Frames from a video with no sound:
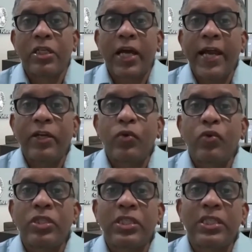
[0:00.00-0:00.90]
try
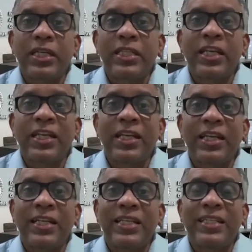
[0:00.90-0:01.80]
to see that
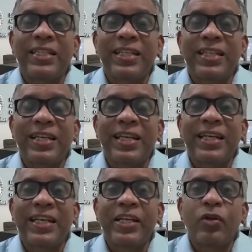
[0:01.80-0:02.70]
it is
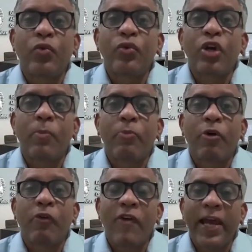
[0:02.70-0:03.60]
related to your
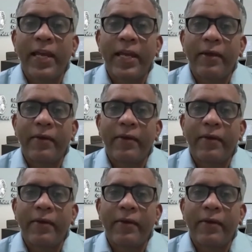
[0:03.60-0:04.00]
profile.